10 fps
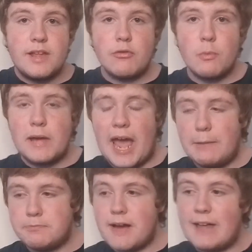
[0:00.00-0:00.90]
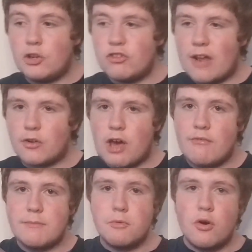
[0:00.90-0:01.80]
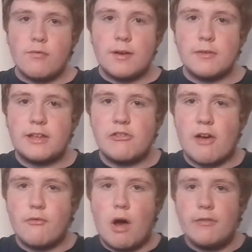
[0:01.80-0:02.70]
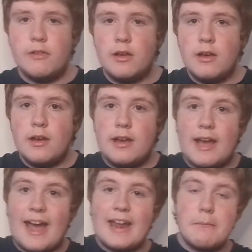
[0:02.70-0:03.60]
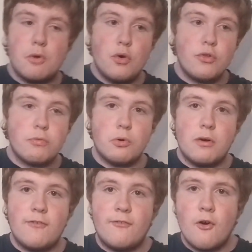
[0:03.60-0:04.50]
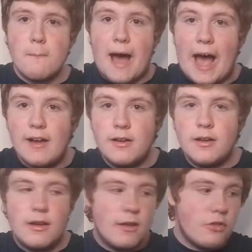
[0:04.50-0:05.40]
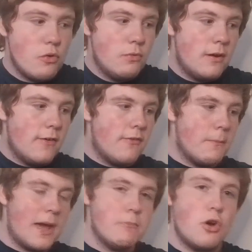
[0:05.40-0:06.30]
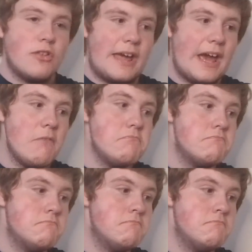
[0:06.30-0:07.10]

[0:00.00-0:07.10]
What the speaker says: This will be a brand new channel covering more of LelandDJF 1 in a more smaller format. So, from me and Brody here,